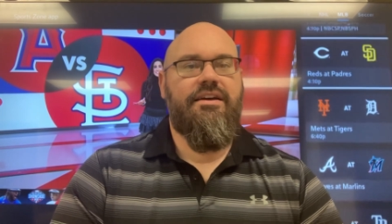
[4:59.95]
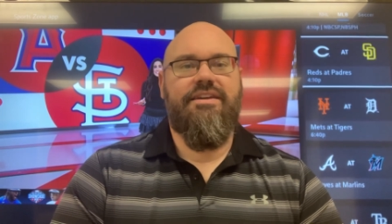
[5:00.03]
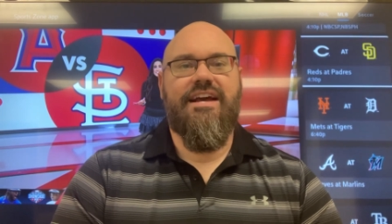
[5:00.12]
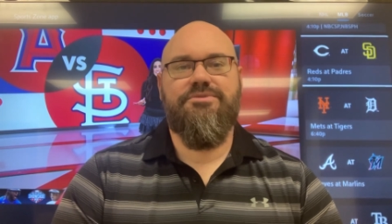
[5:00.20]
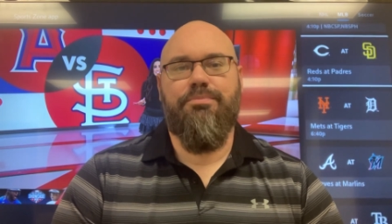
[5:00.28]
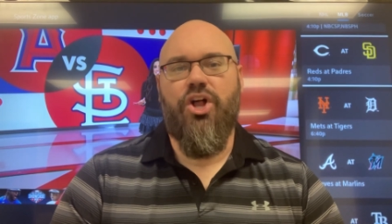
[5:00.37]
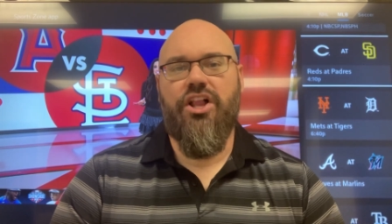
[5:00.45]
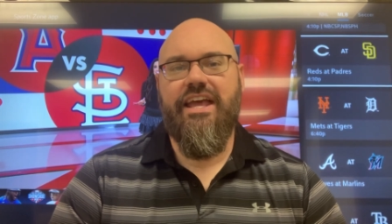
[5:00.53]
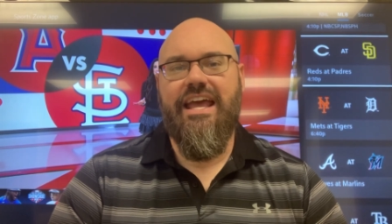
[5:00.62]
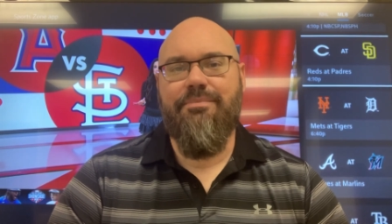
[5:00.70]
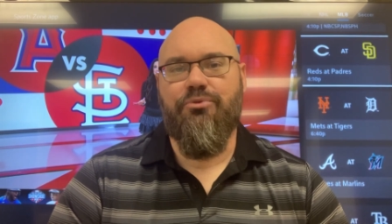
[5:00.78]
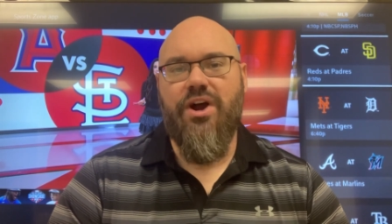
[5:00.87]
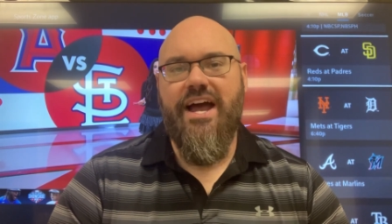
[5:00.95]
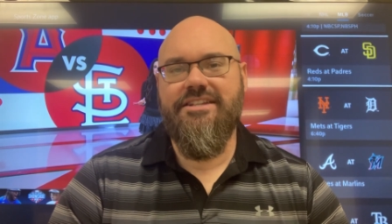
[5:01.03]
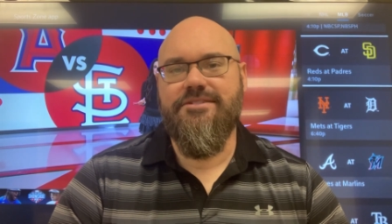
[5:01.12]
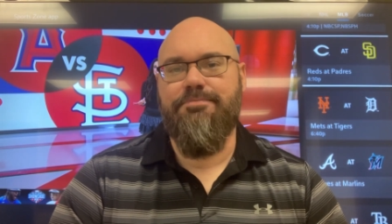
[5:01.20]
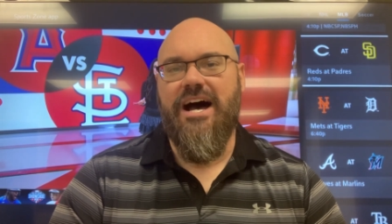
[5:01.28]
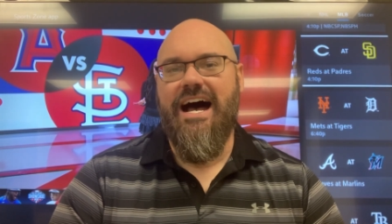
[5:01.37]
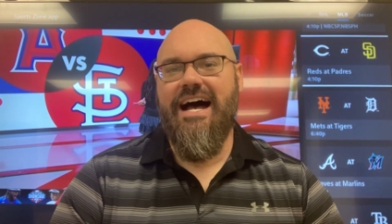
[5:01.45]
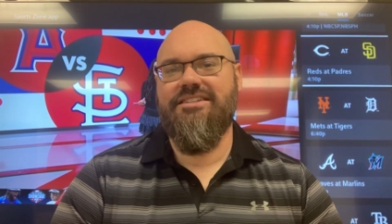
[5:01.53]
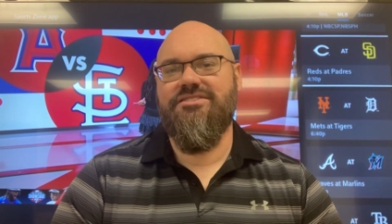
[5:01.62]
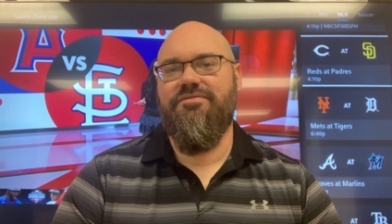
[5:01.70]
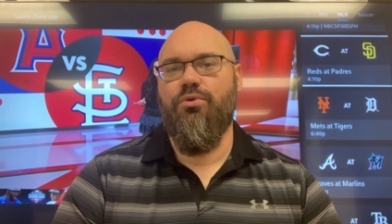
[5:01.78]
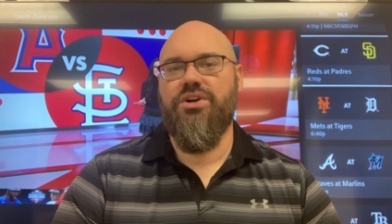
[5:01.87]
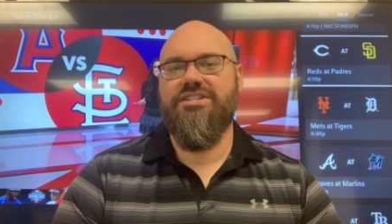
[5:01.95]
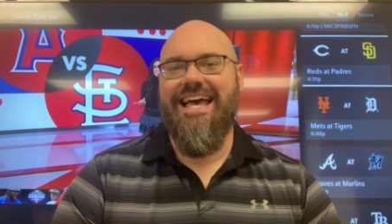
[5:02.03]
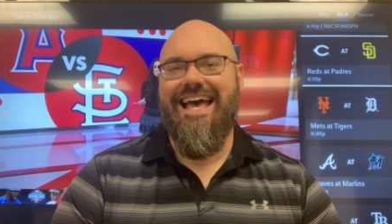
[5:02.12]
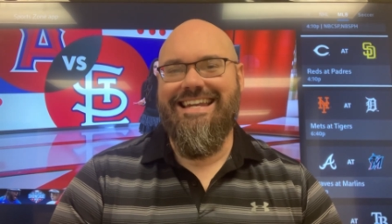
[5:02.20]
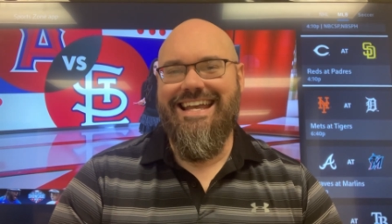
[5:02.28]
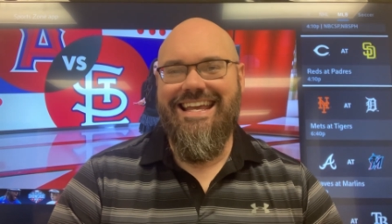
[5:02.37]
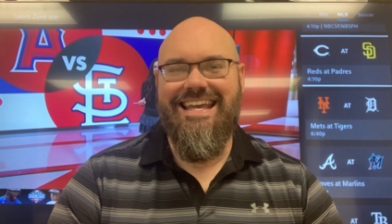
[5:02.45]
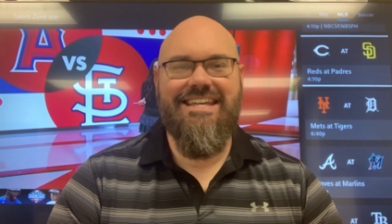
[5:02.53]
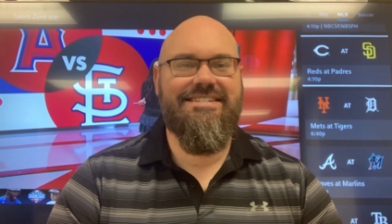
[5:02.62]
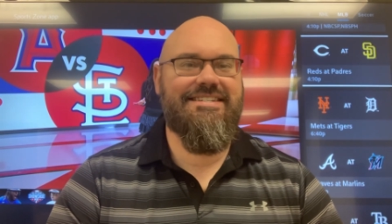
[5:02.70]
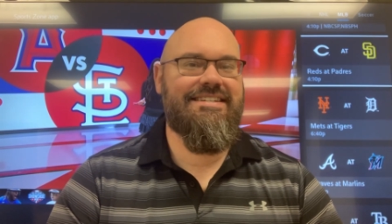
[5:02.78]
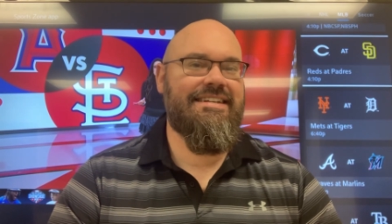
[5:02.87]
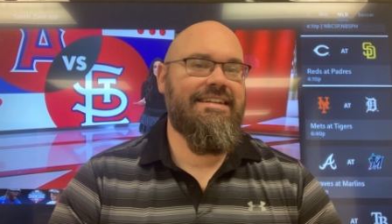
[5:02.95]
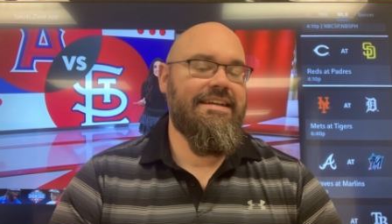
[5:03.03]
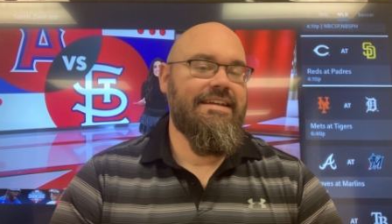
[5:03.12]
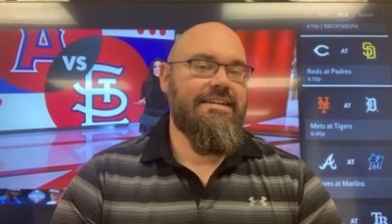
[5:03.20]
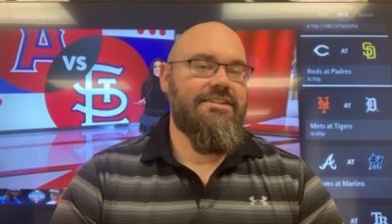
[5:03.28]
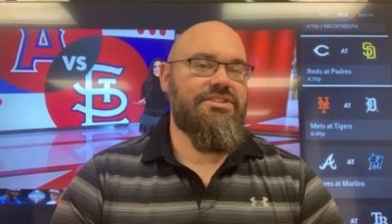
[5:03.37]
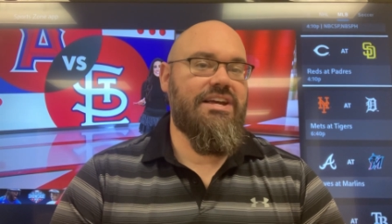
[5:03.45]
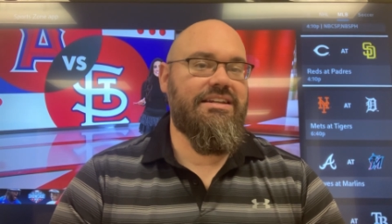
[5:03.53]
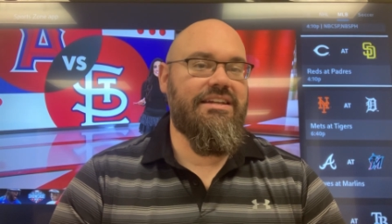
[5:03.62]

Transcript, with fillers: Next ball game, Reds, Pods 410 East. San